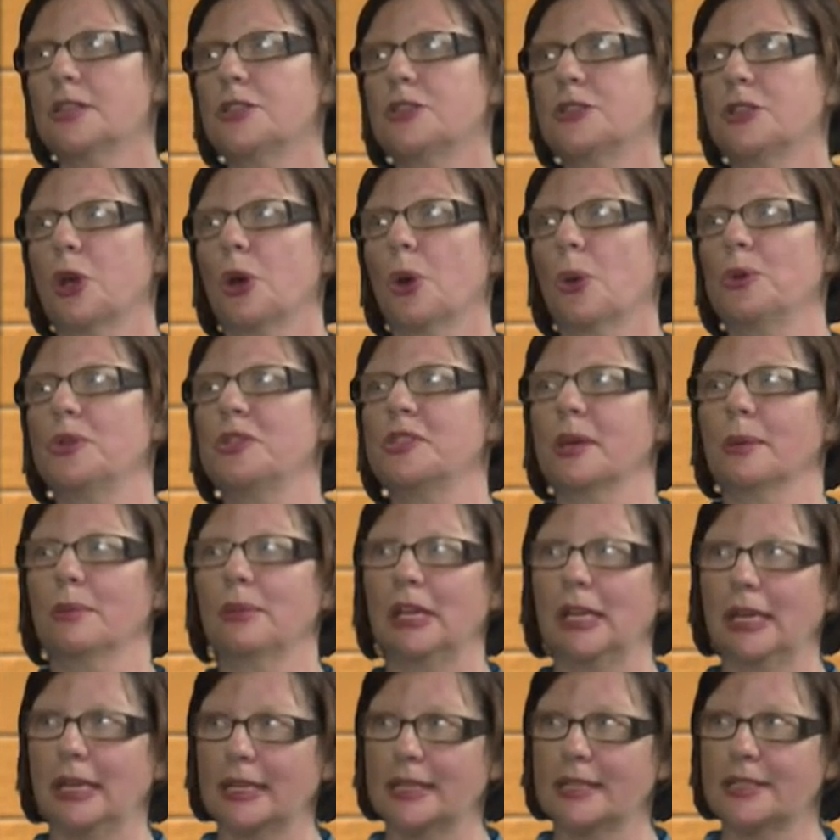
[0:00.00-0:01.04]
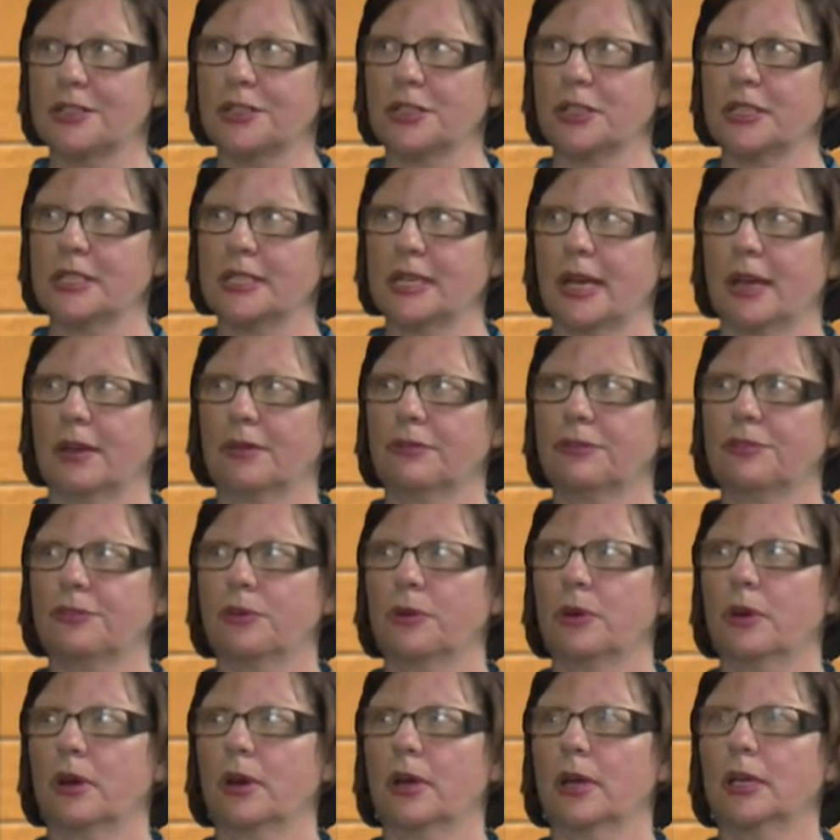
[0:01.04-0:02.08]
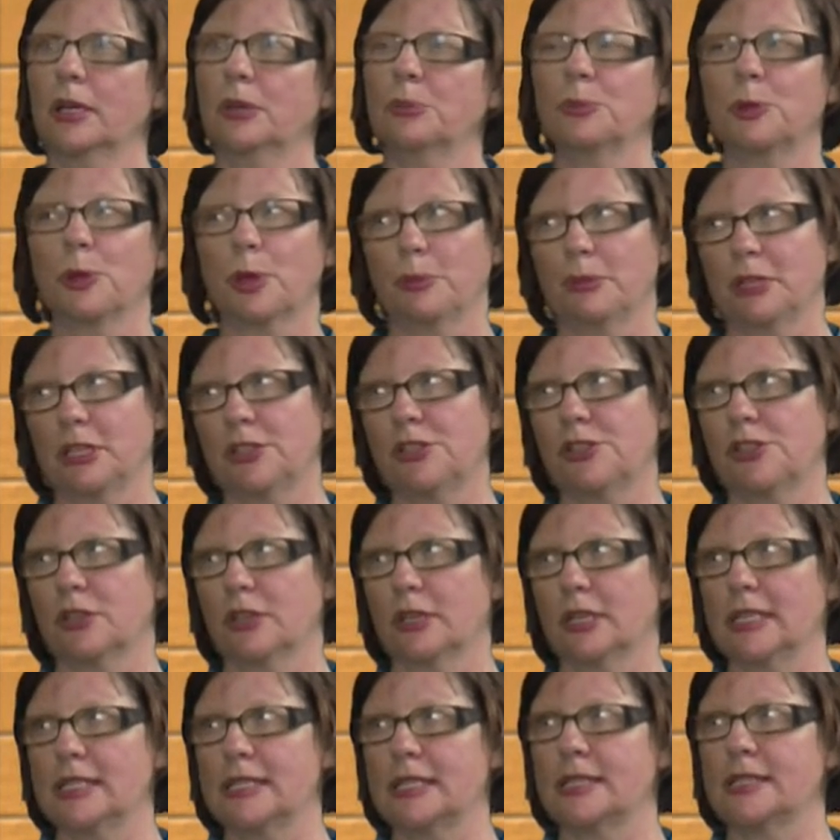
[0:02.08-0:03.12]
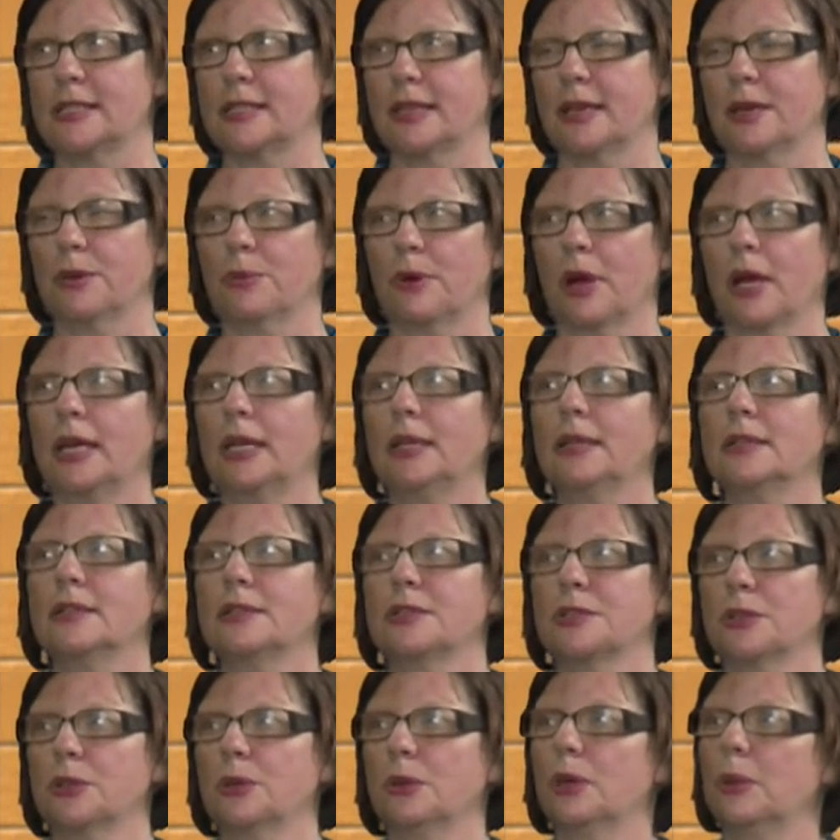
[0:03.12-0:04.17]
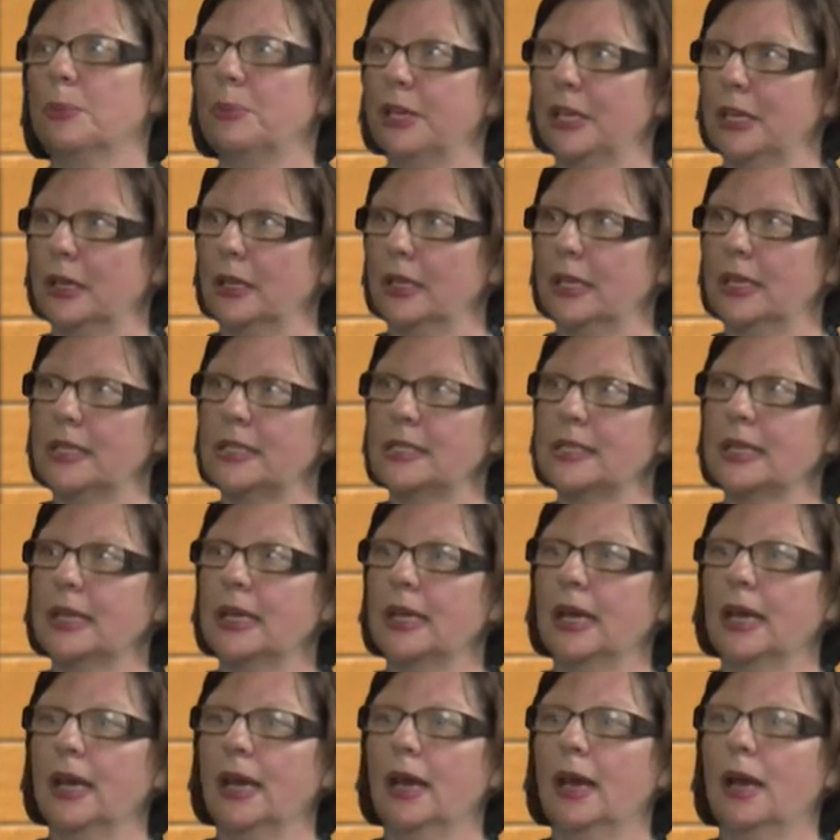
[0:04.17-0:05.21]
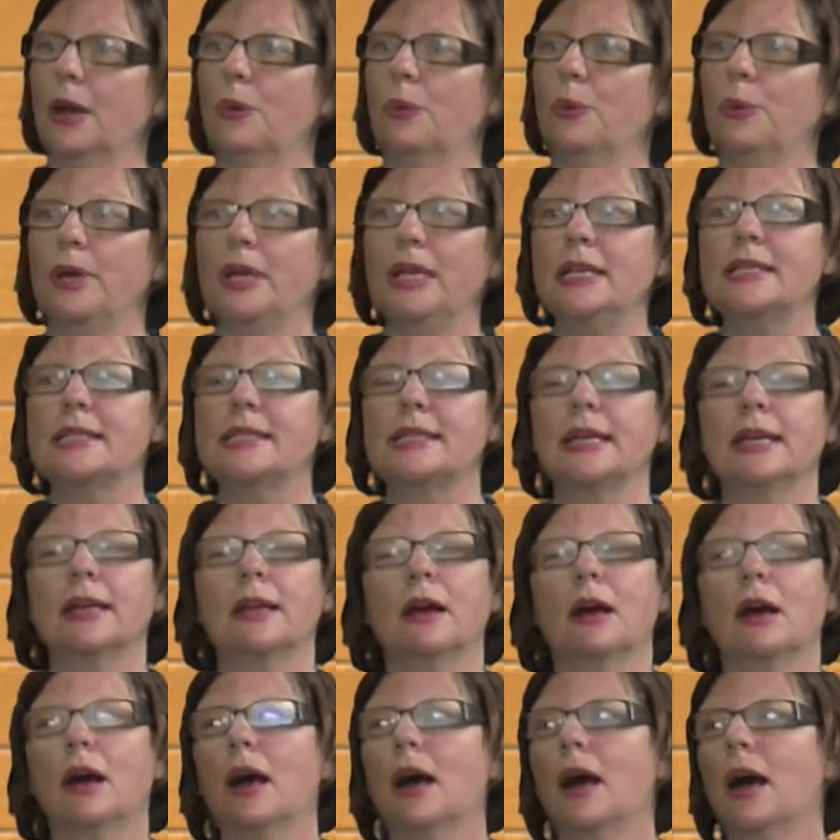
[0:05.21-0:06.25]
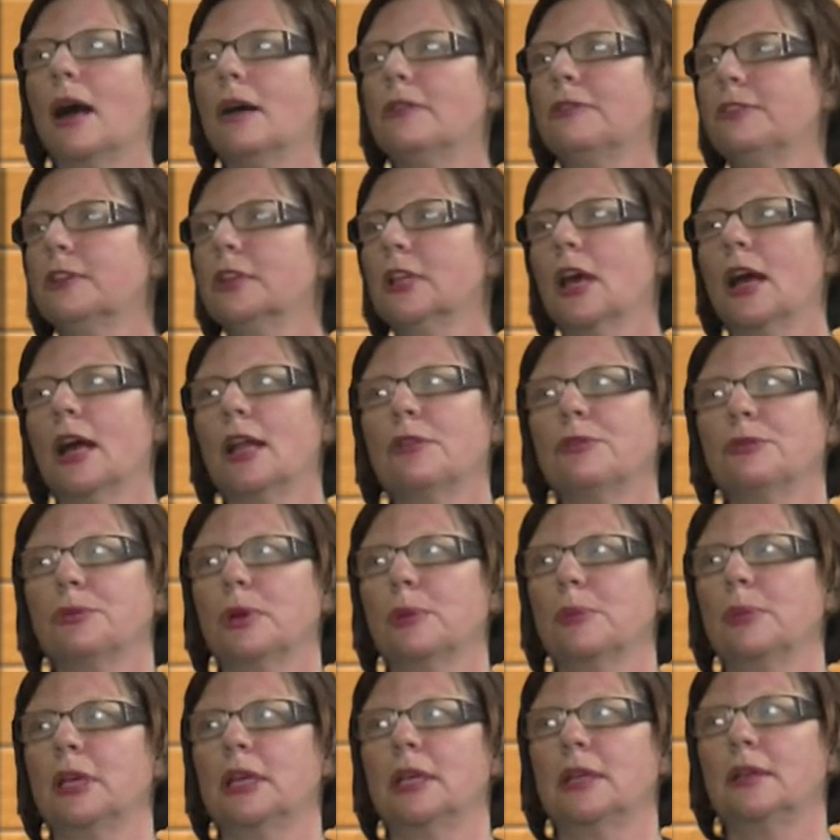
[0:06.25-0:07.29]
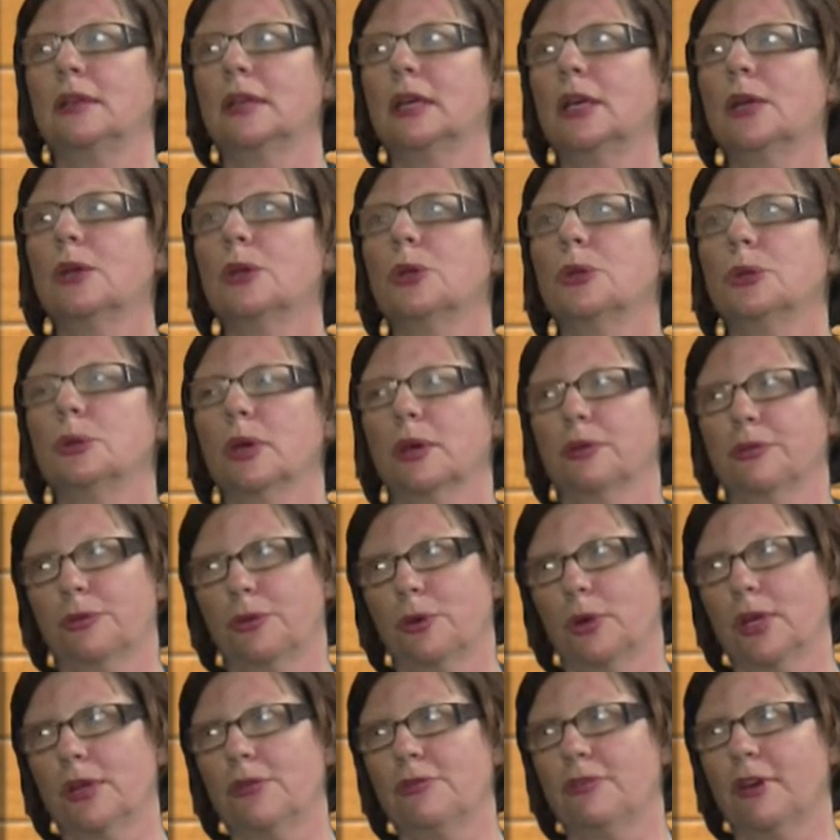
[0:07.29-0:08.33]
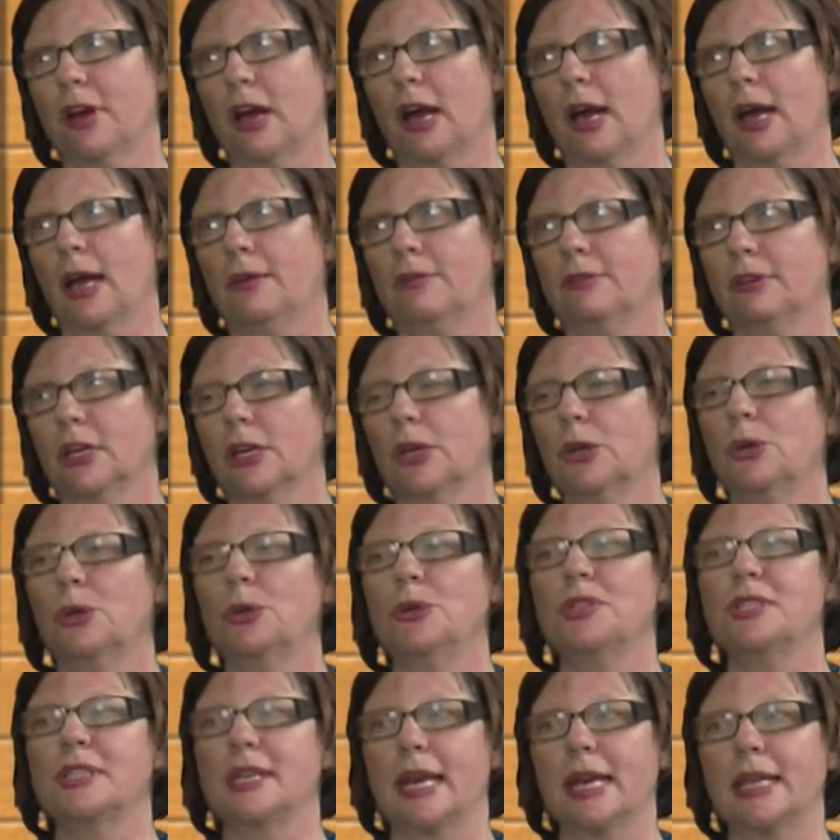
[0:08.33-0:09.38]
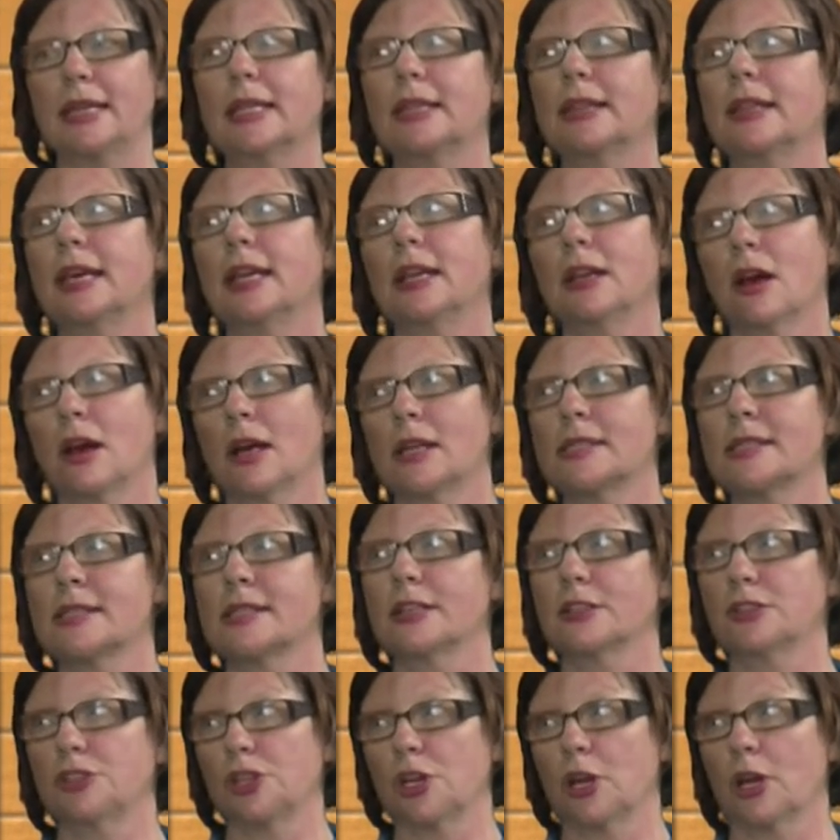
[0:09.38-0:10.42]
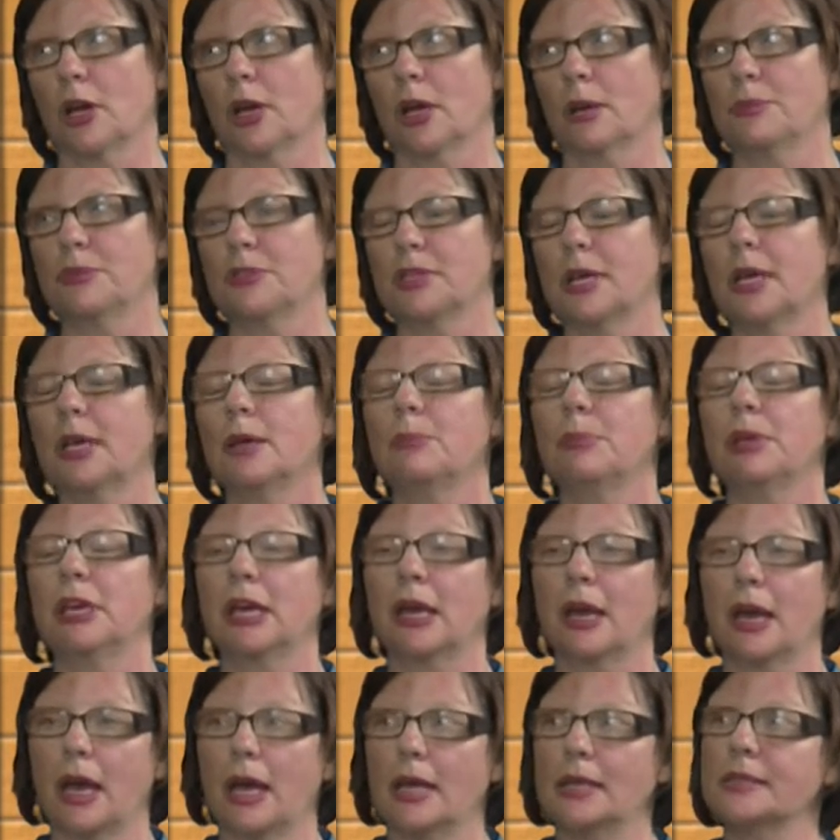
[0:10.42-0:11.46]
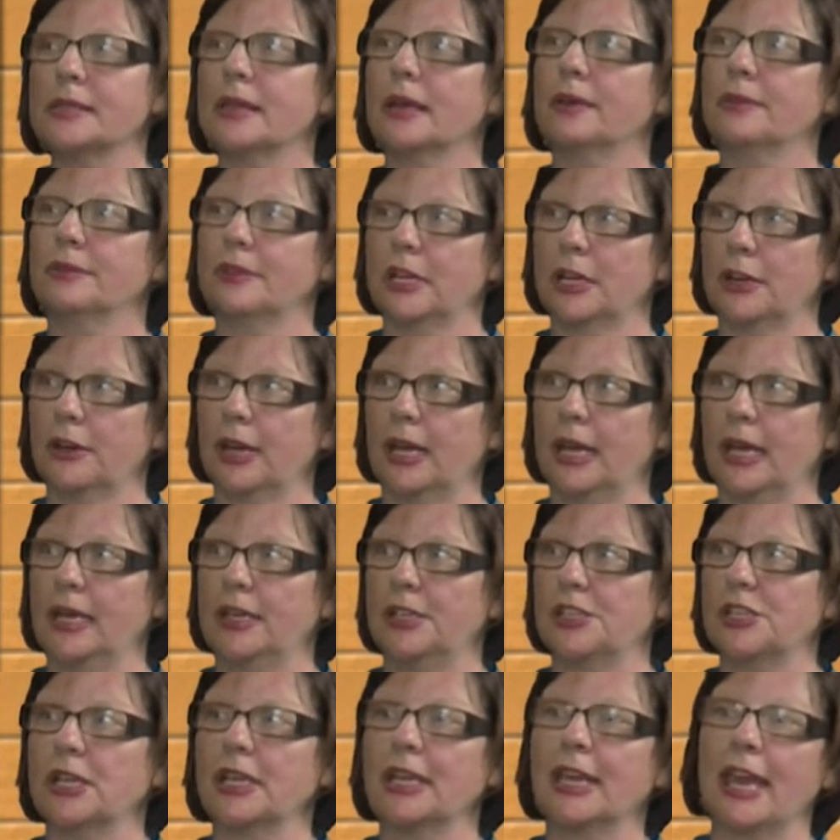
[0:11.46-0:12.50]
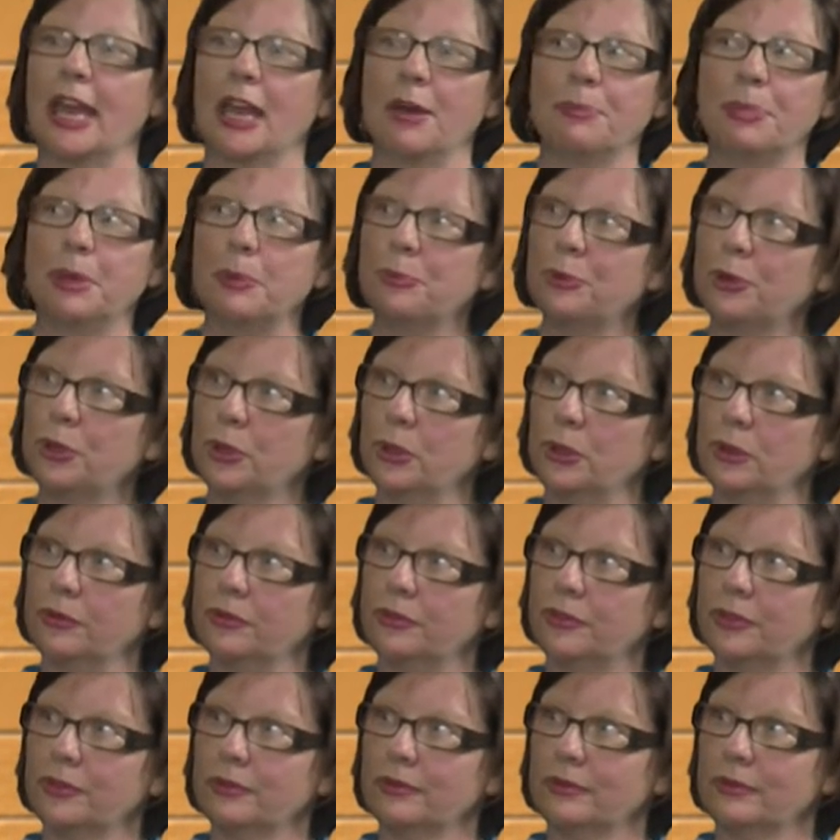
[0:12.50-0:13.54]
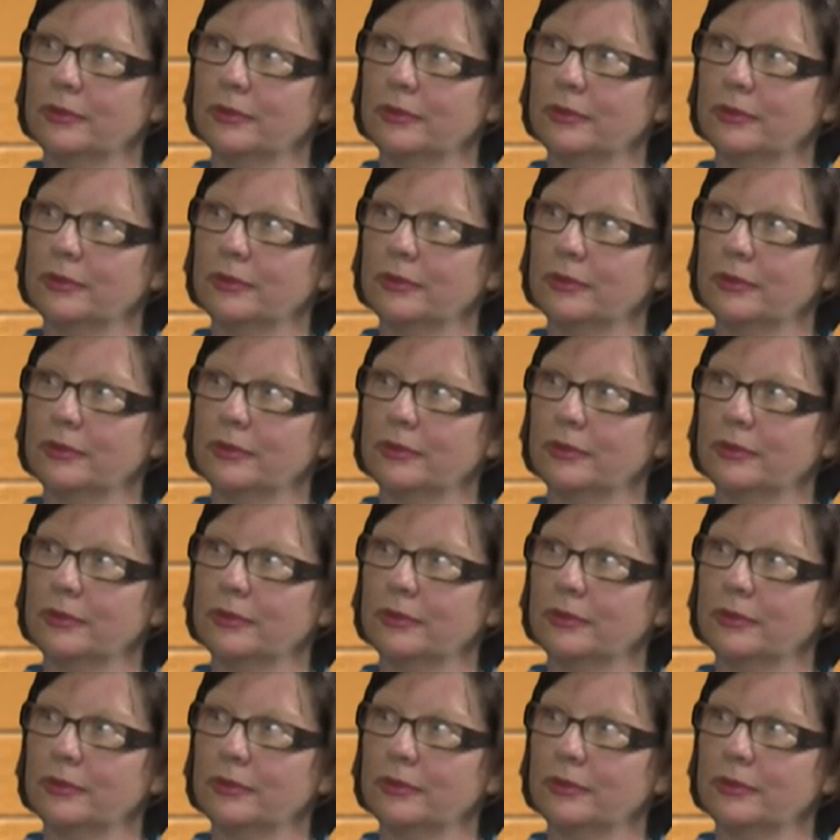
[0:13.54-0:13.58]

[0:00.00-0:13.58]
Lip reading: So when somebody gets turned down for employment insurance, it's their right to appeal it. We see an awful lot of women who are 45 who say that they lost their jobs because of their age. Can't be proved,